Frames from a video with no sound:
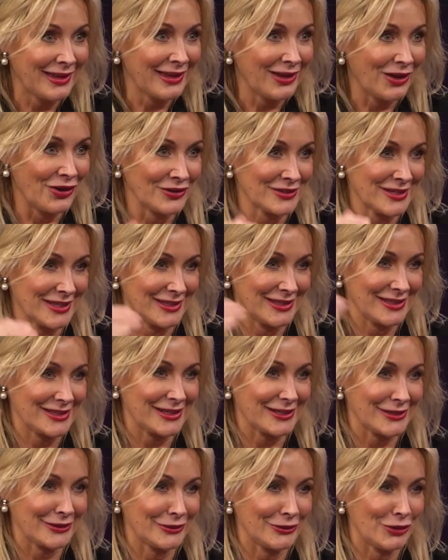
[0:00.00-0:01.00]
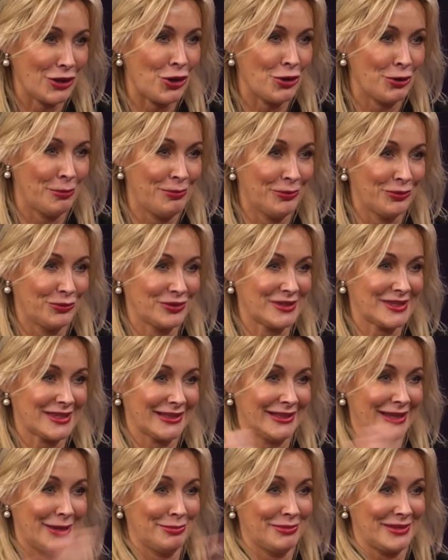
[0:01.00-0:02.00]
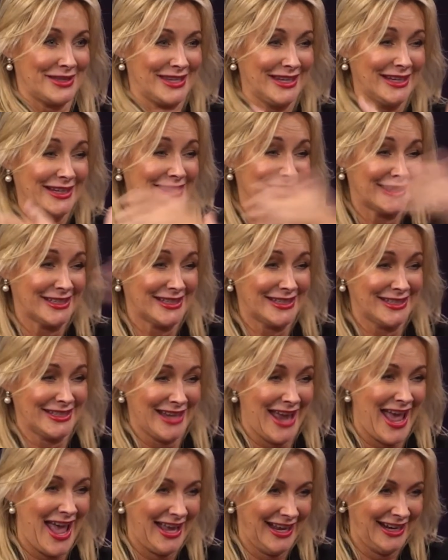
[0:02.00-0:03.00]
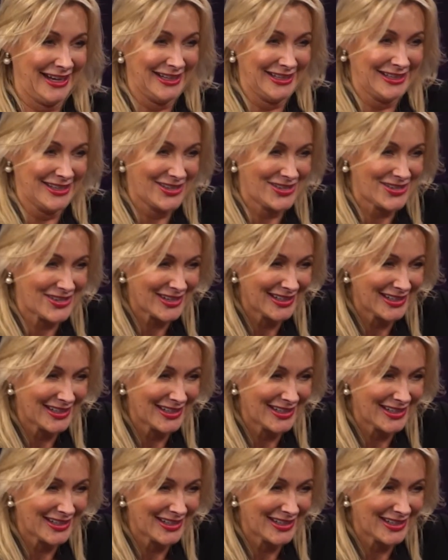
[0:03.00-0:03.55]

onto this global celebrity stage.